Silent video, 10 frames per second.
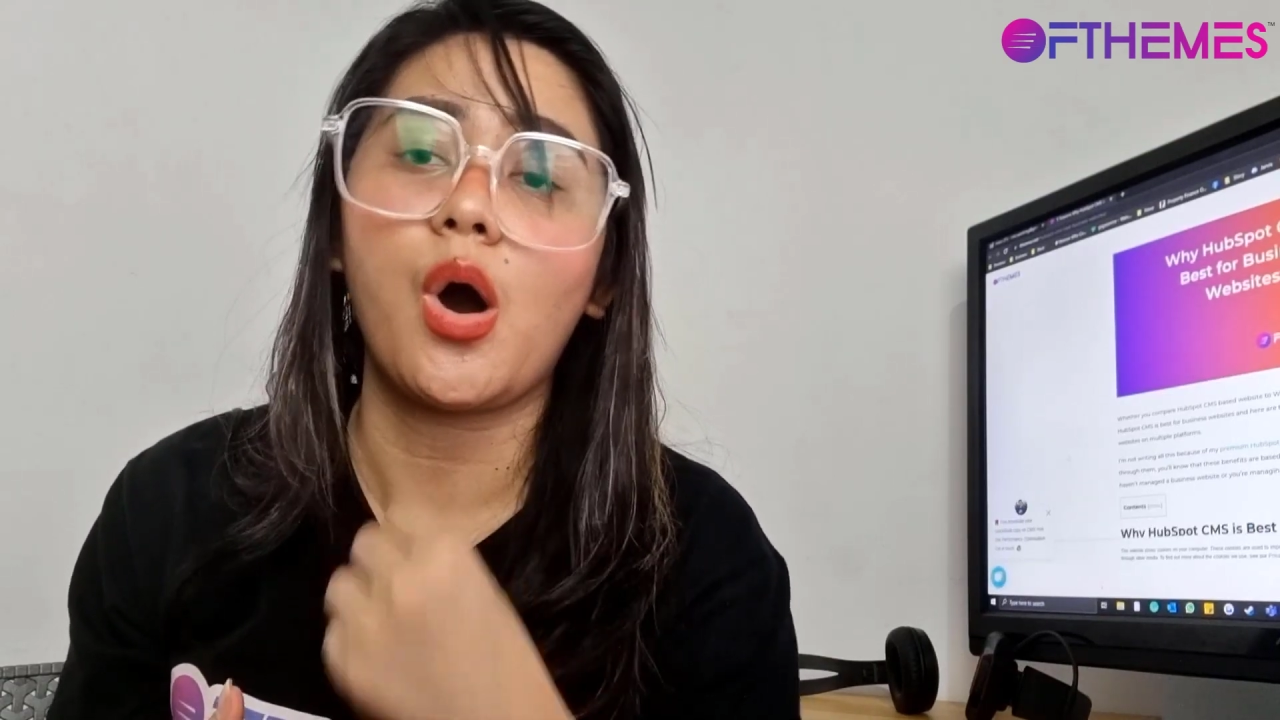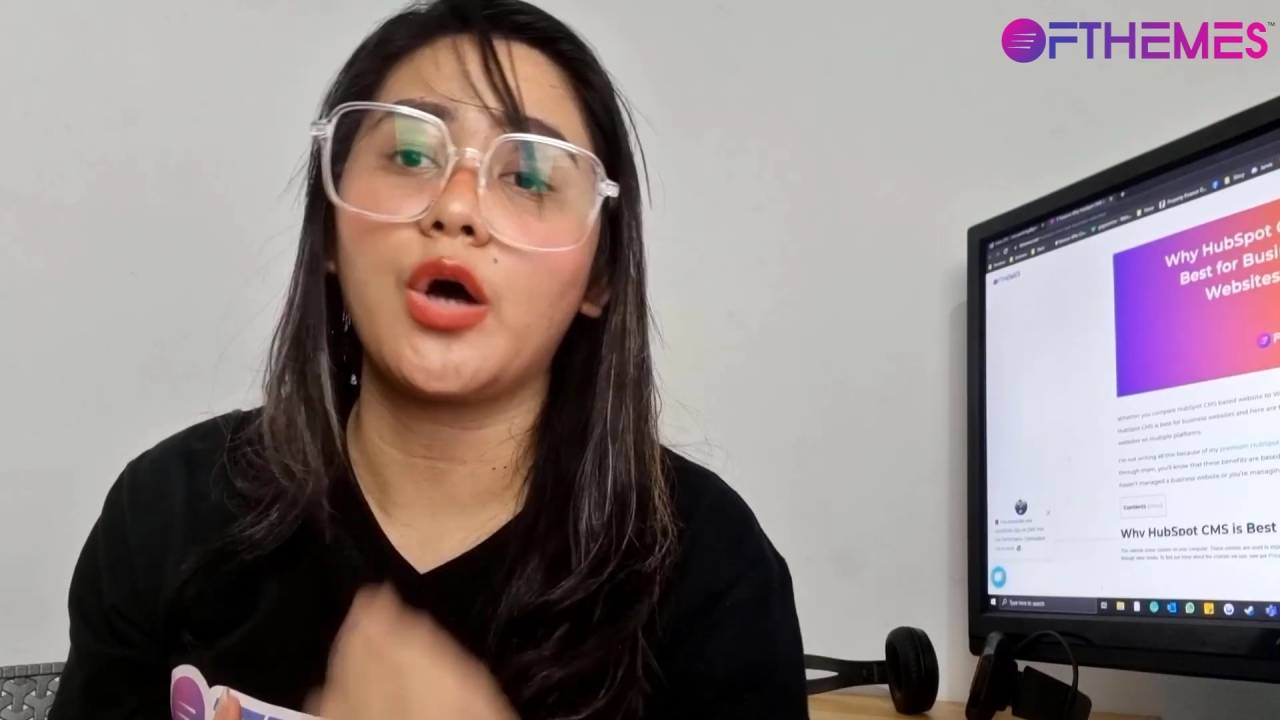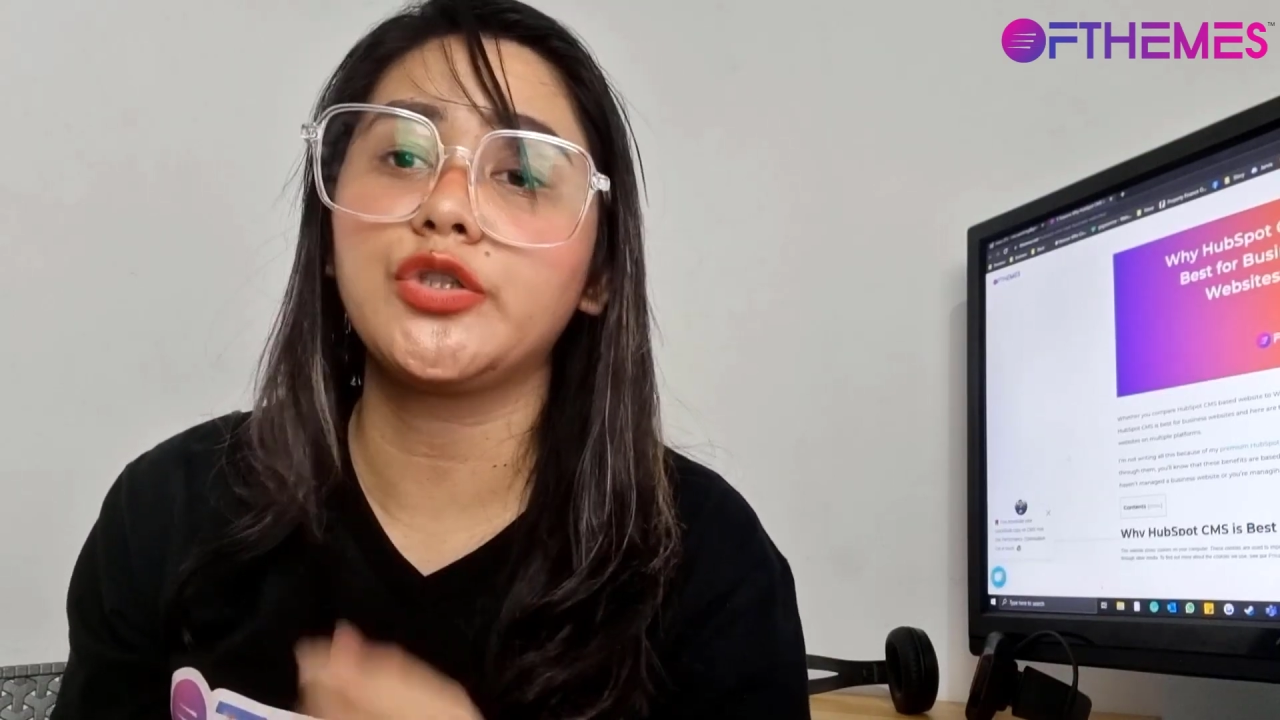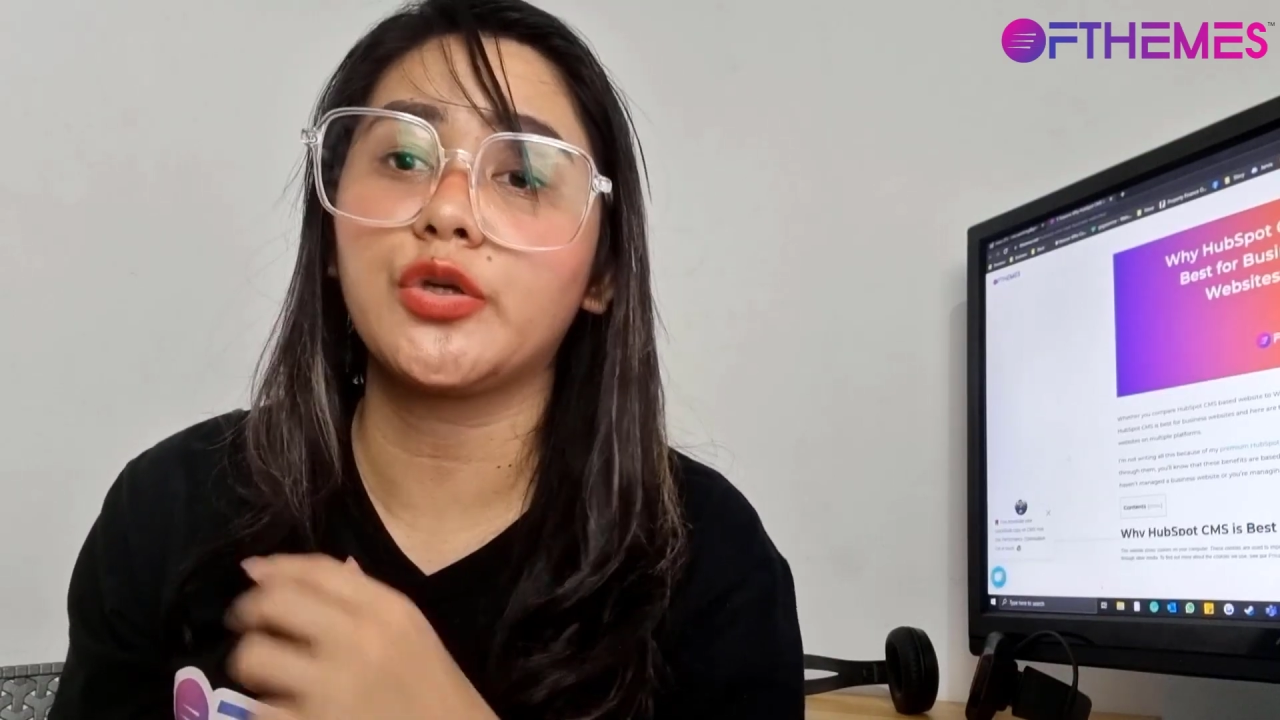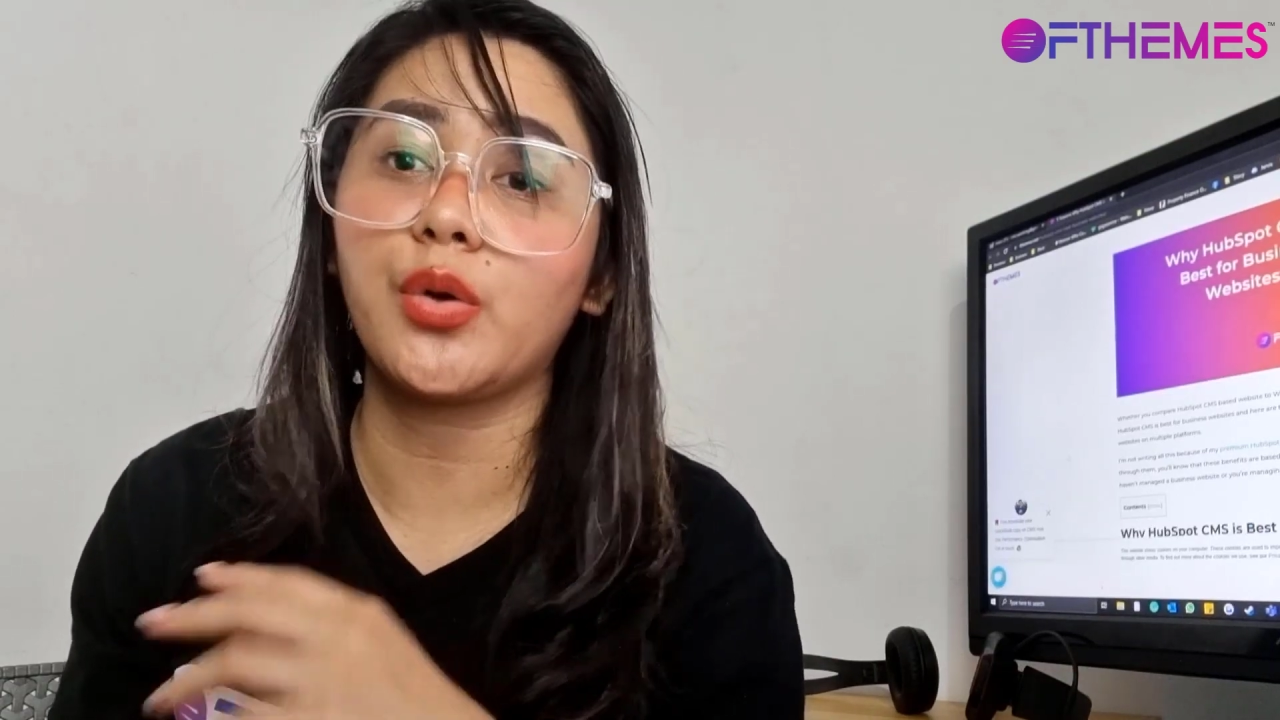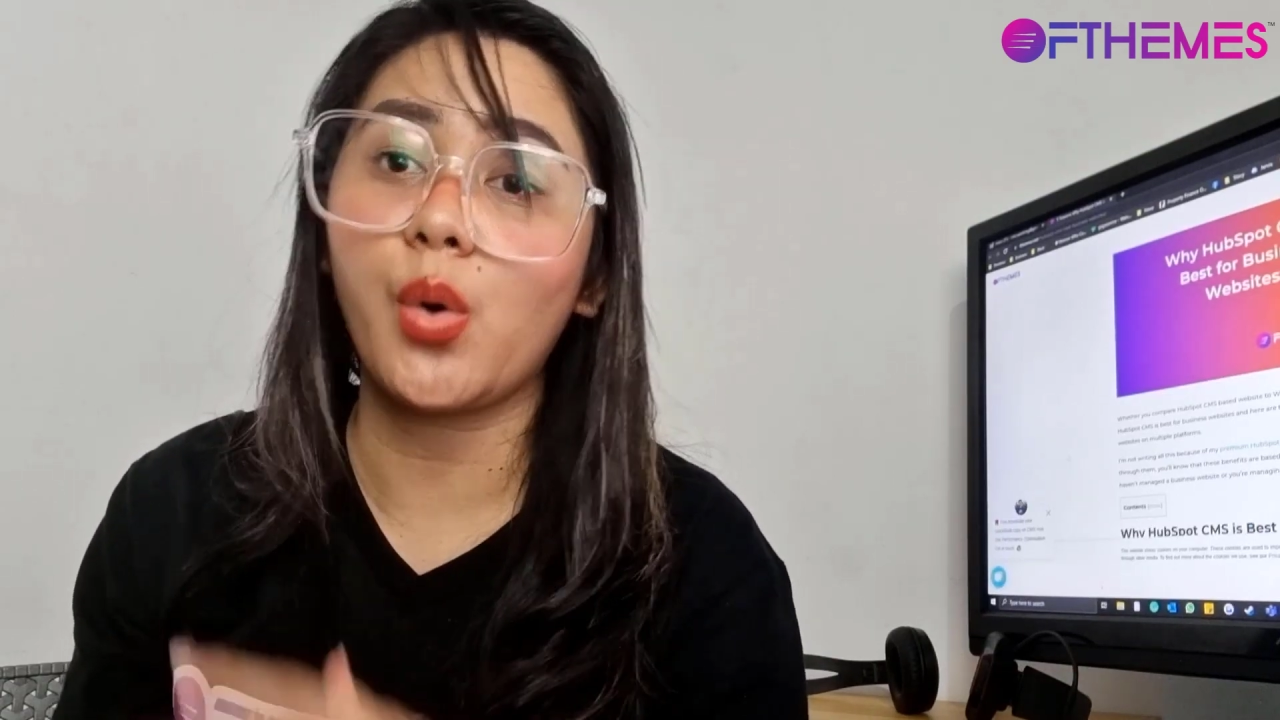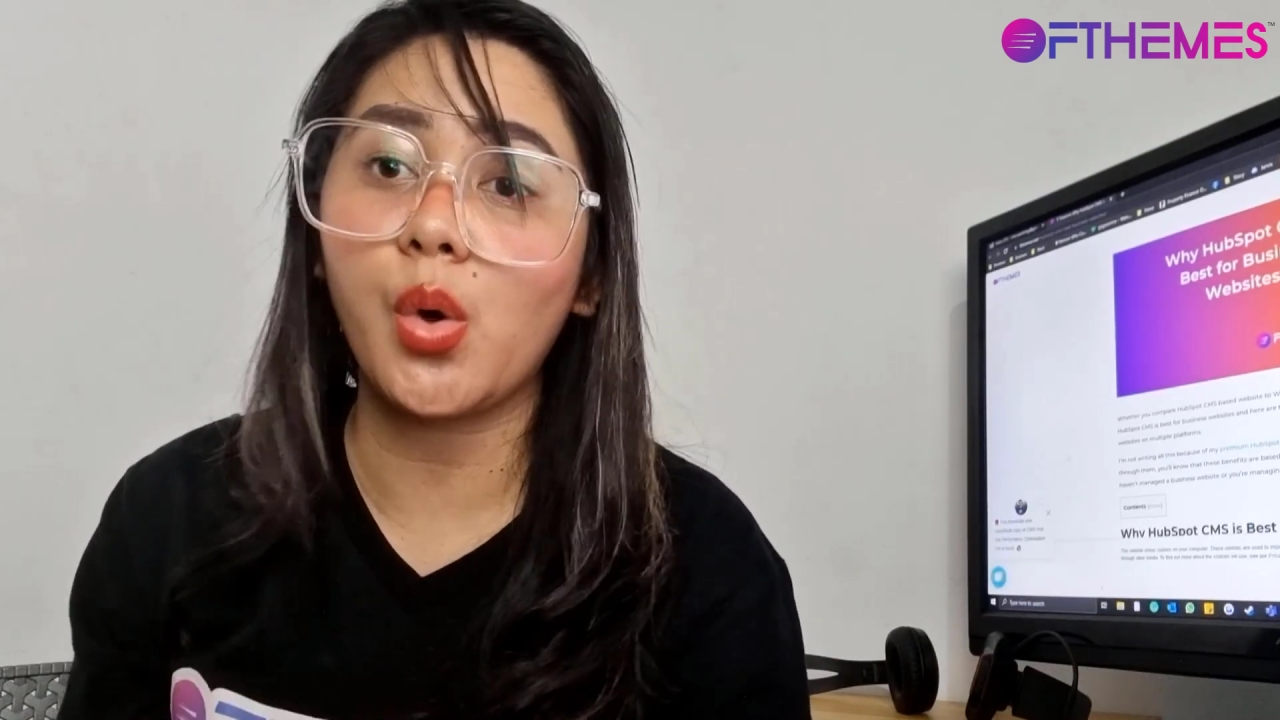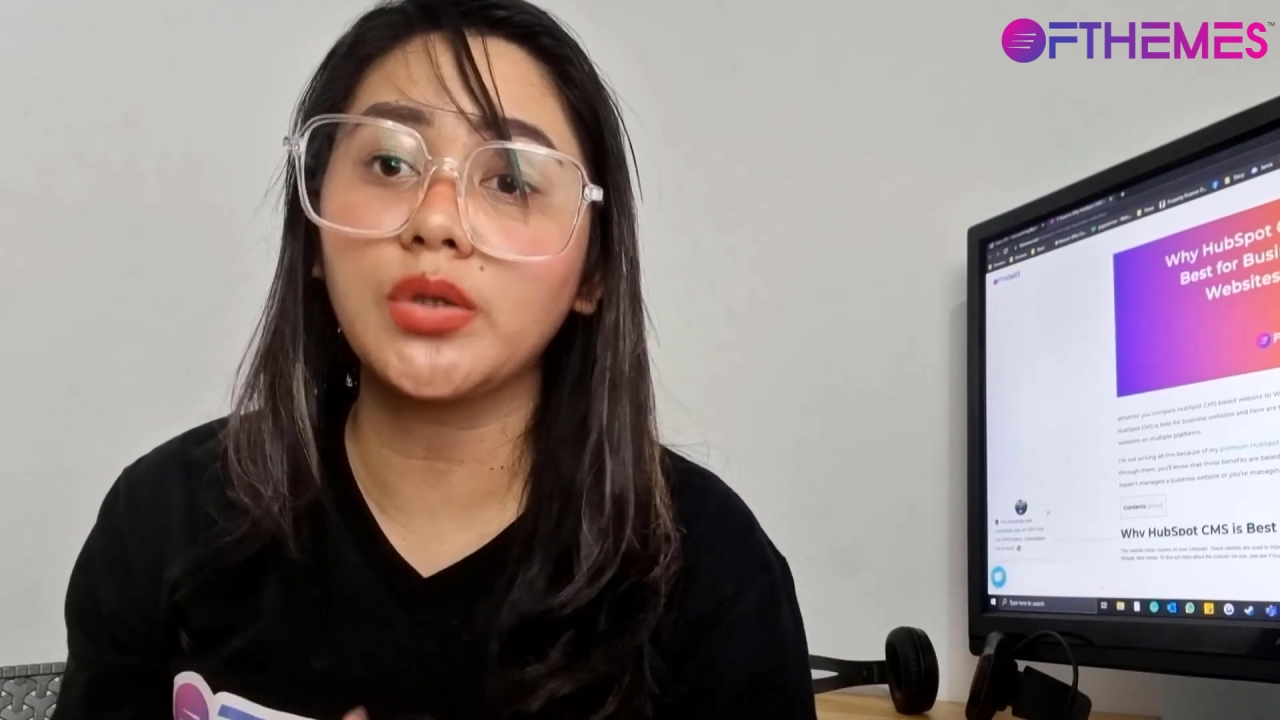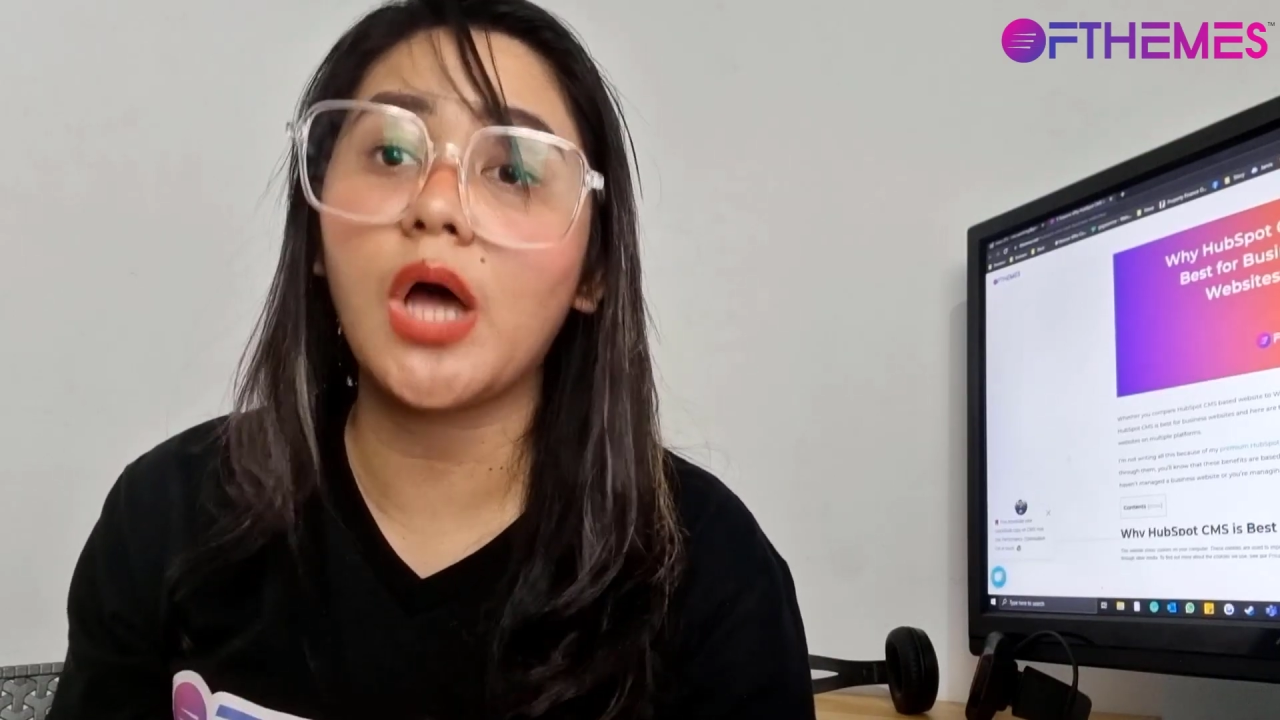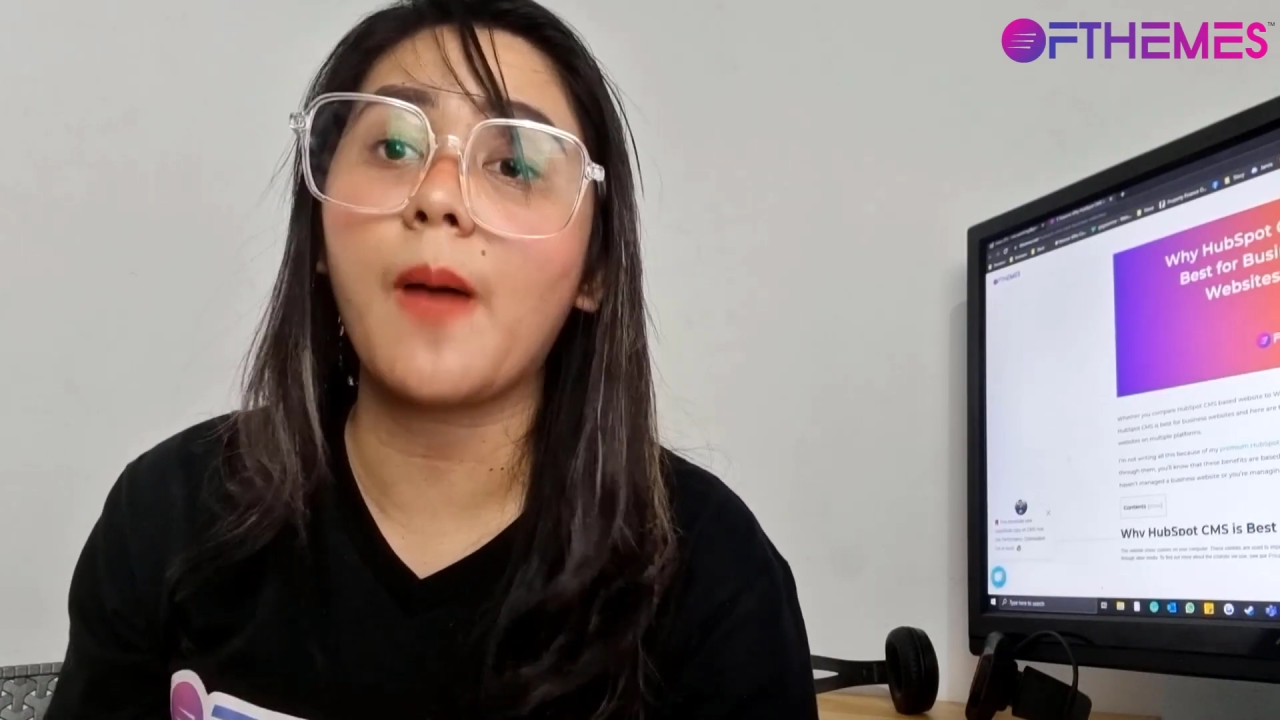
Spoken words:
on your whole